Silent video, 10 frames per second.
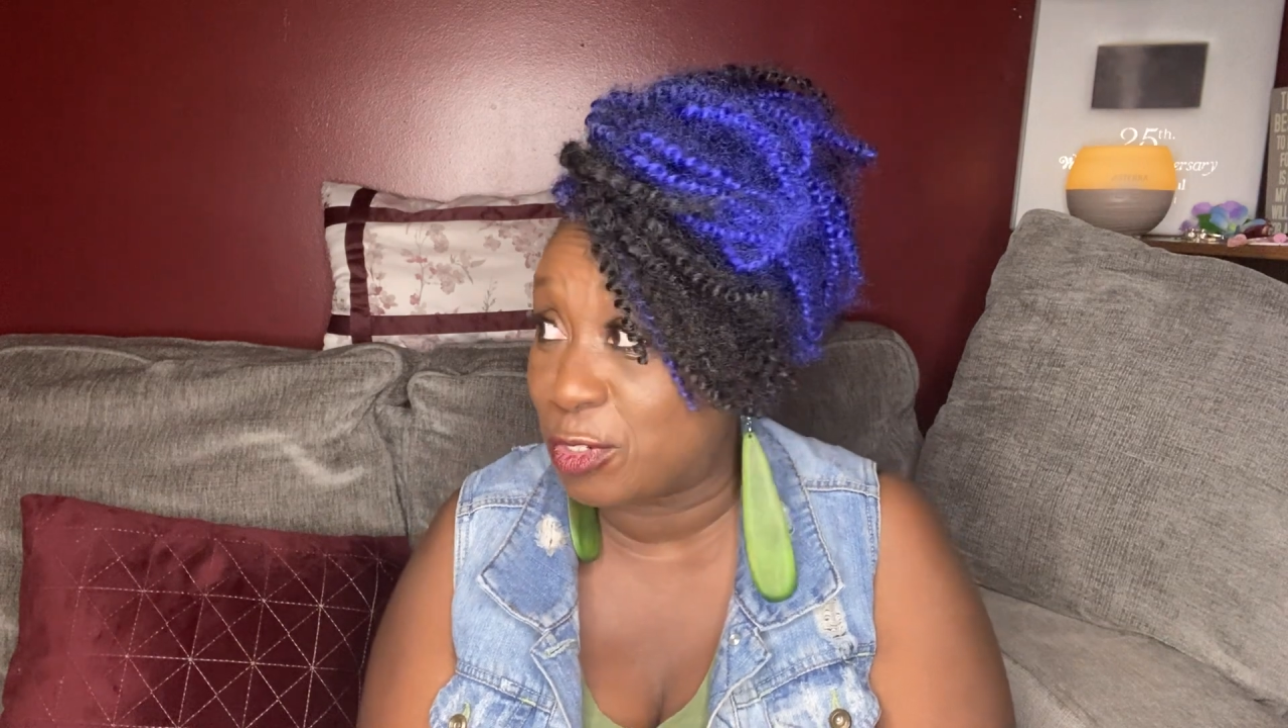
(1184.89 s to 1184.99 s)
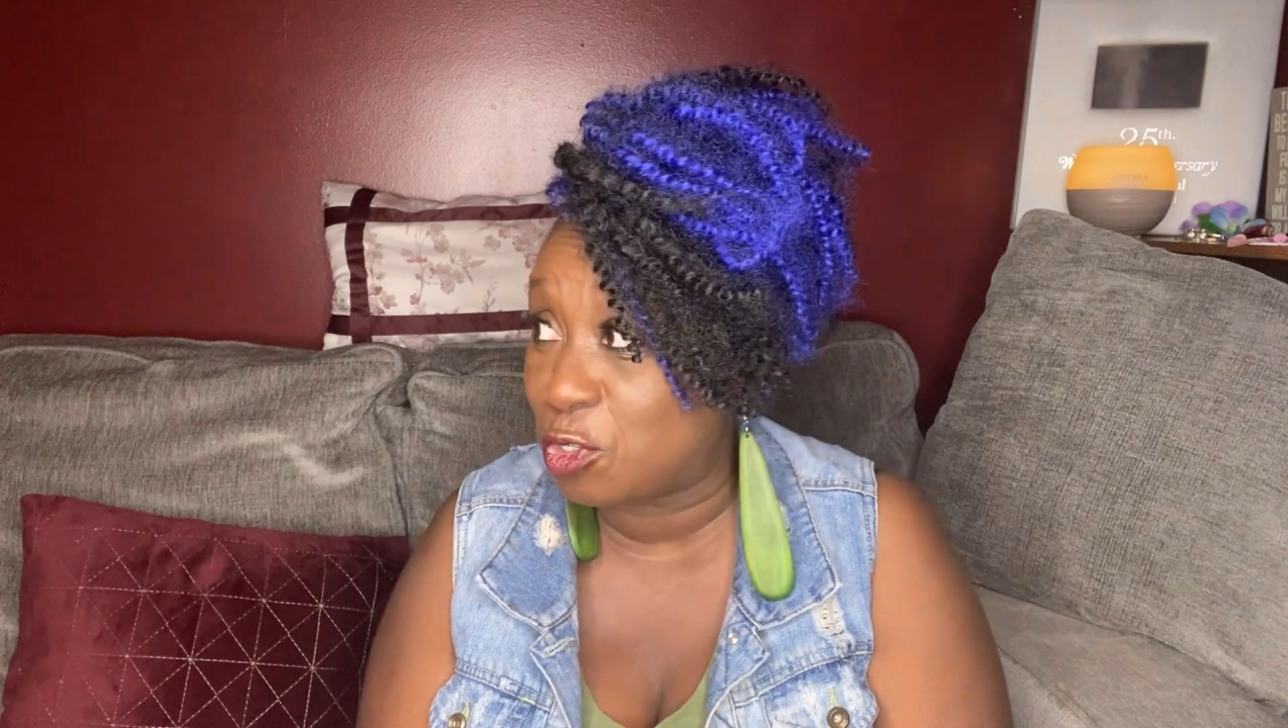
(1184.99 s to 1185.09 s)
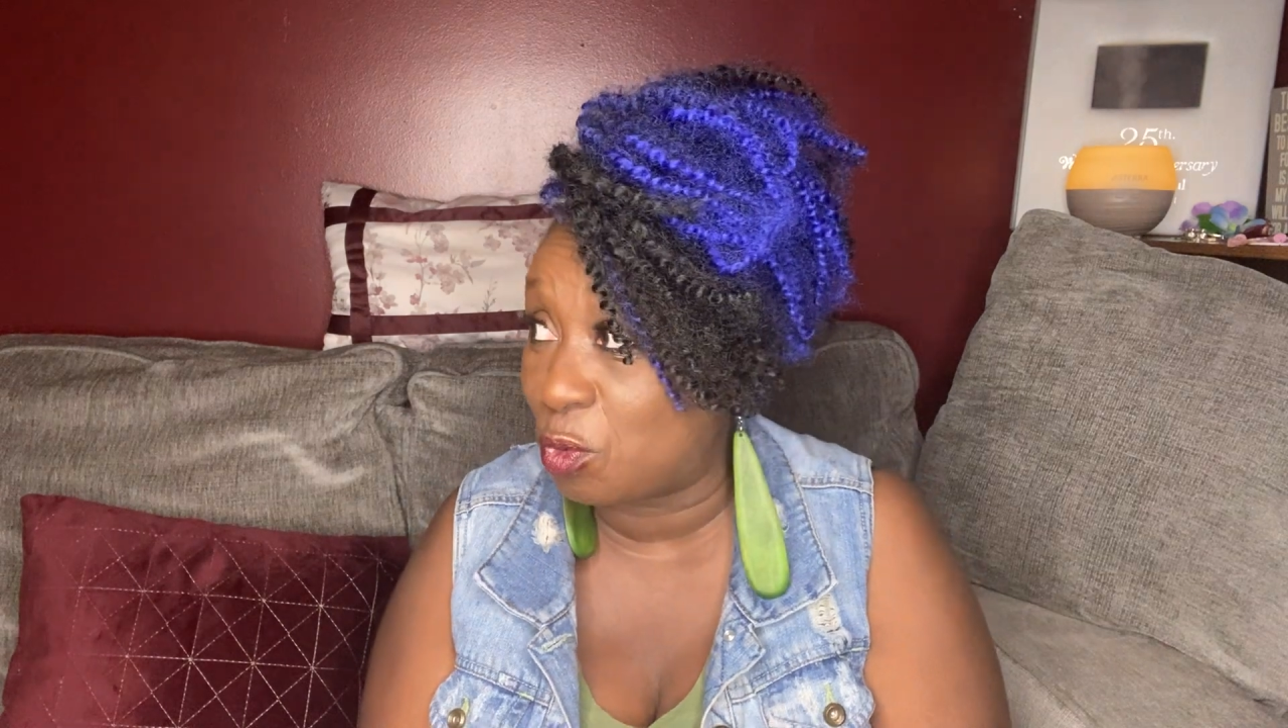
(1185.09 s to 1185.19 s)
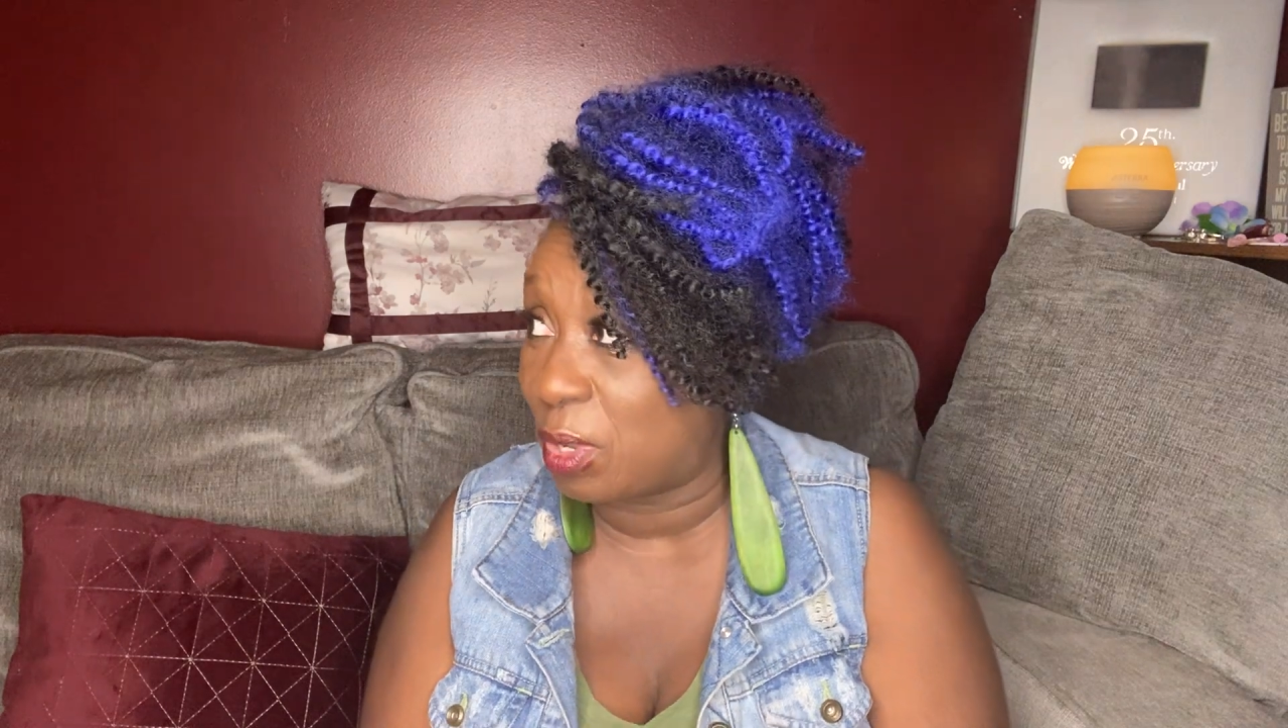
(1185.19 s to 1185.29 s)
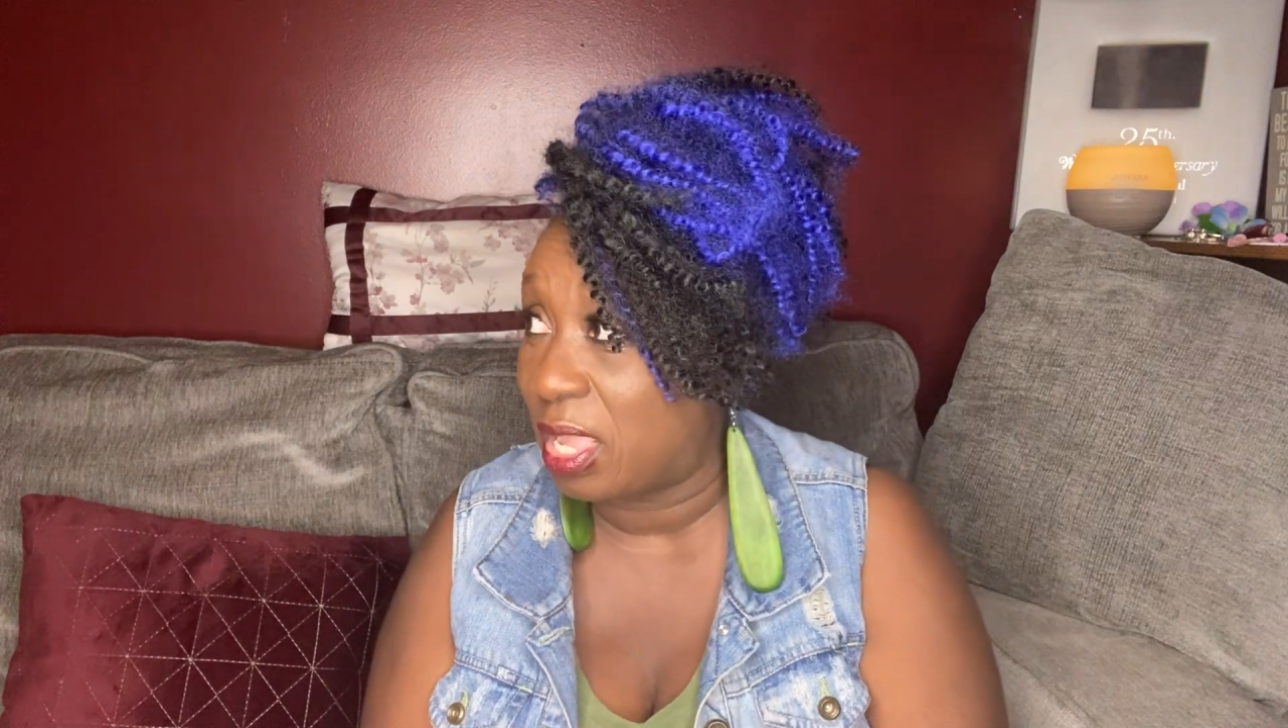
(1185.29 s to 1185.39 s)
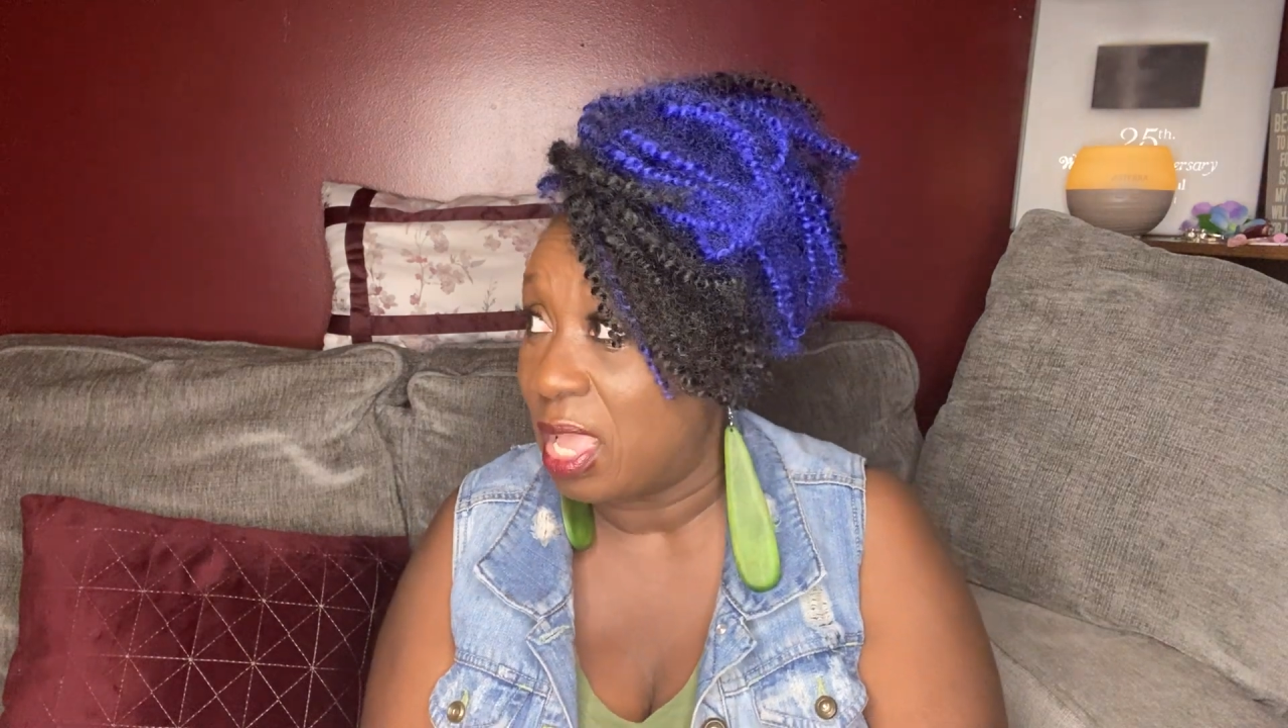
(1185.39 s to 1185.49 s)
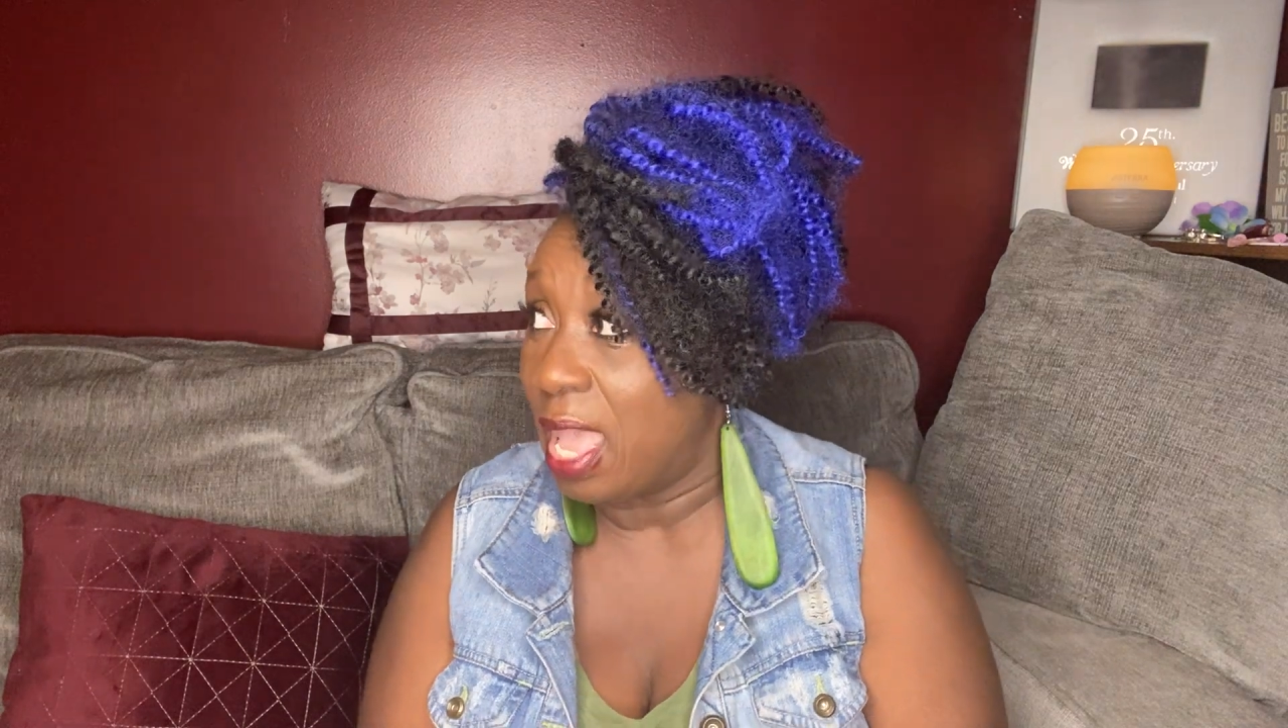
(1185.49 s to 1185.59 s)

doing.